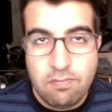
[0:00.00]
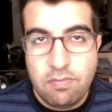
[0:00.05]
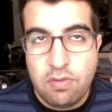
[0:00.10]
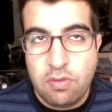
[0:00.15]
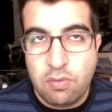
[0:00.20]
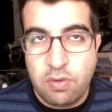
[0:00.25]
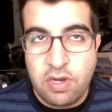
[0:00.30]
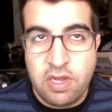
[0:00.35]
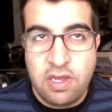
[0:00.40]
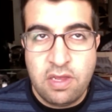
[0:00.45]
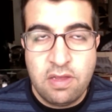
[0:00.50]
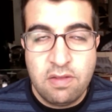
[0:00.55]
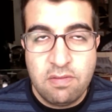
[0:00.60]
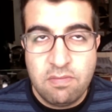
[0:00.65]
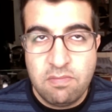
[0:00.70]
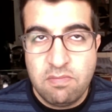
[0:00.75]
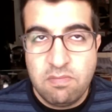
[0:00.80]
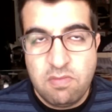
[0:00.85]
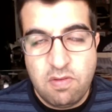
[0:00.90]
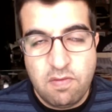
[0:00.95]
3
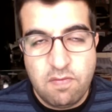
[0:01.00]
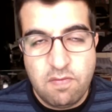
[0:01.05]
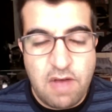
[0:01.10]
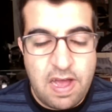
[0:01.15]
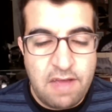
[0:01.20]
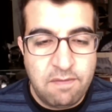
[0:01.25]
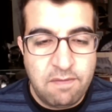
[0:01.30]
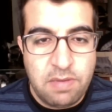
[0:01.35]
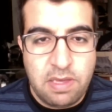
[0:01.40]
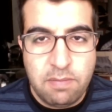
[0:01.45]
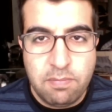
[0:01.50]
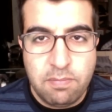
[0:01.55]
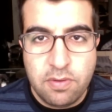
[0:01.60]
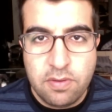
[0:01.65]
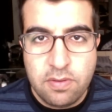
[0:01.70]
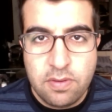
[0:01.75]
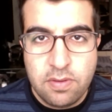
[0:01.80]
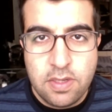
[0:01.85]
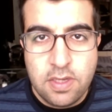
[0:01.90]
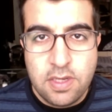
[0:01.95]
to 5
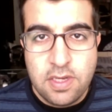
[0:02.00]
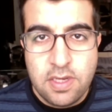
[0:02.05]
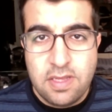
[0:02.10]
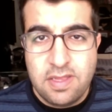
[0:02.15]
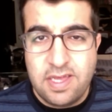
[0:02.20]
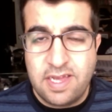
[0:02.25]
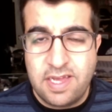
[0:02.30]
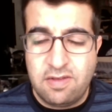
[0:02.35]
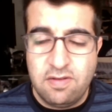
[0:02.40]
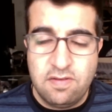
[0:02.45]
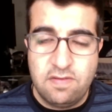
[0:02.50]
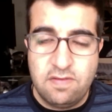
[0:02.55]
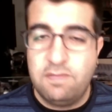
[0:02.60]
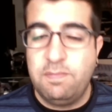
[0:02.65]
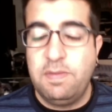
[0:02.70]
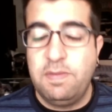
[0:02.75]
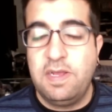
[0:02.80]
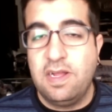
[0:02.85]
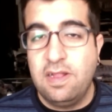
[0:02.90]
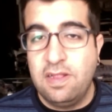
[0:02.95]
people that could
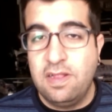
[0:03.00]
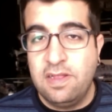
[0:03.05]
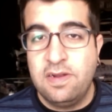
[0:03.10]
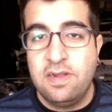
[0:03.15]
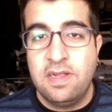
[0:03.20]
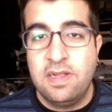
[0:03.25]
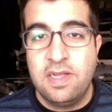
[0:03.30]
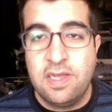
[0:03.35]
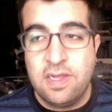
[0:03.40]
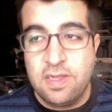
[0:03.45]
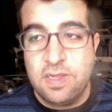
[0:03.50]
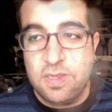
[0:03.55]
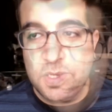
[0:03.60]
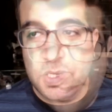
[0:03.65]
speak a little English.